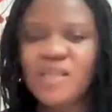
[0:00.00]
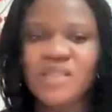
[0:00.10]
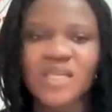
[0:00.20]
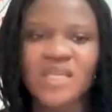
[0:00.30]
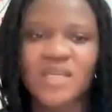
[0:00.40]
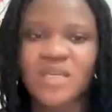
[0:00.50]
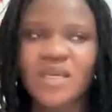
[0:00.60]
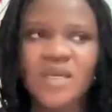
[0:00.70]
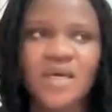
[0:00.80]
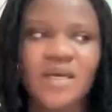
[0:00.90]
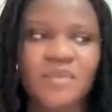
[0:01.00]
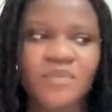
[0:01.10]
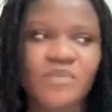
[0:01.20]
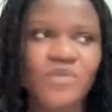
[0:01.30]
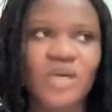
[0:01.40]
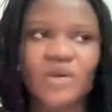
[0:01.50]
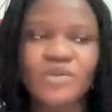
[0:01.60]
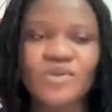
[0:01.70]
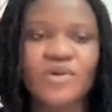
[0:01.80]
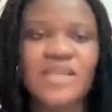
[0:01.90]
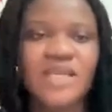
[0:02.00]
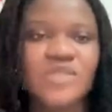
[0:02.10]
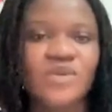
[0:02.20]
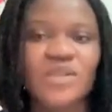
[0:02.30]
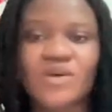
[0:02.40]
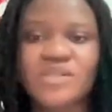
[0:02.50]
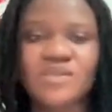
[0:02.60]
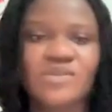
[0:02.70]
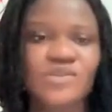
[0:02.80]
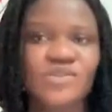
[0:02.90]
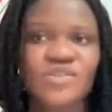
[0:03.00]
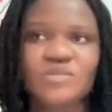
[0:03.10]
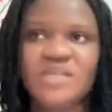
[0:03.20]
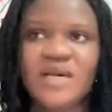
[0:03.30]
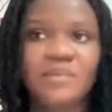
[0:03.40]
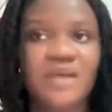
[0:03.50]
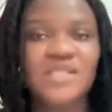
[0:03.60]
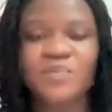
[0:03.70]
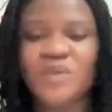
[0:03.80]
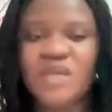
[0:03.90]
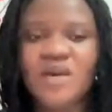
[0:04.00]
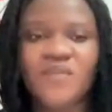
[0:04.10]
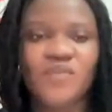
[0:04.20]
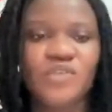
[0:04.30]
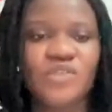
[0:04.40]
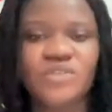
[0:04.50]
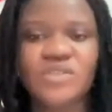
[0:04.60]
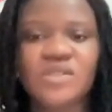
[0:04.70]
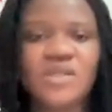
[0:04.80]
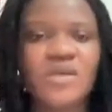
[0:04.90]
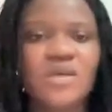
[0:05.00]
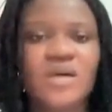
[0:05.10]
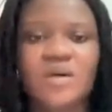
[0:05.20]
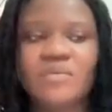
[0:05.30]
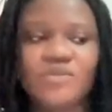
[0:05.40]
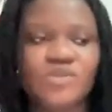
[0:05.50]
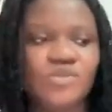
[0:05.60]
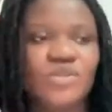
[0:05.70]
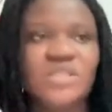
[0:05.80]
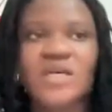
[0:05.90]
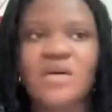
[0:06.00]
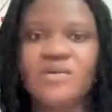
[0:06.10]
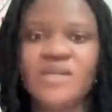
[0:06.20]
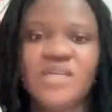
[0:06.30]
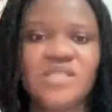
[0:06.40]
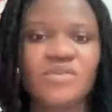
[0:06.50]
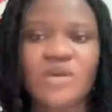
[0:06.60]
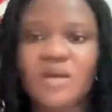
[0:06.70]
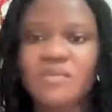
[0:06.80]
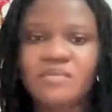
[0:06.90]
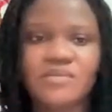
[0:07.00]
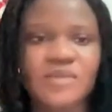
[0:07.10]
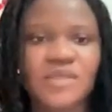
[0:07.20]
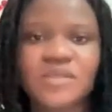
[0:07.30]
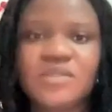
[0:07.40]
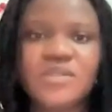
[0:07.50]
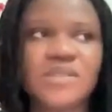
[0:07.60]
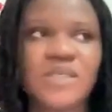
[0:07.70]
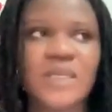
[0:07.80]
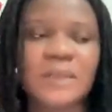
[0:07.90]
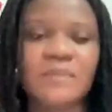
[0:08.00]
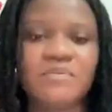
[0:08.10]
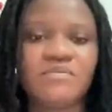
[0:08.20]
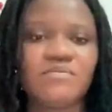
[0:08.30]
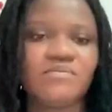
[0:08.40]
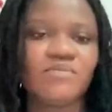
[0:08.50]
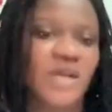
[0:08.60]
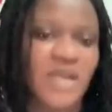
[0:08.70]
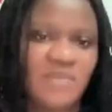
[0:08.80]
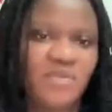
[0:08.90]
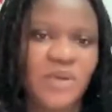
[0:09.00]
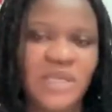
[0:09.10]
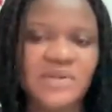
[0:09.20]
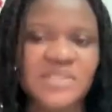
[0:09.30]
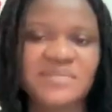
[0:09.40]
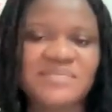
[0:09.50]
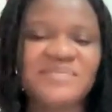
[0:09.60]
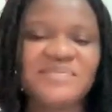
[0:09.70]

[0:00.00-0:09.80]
And then you can also connect with us on social media at PR Fusions, on Twitter, on Instagram, and everywhere else.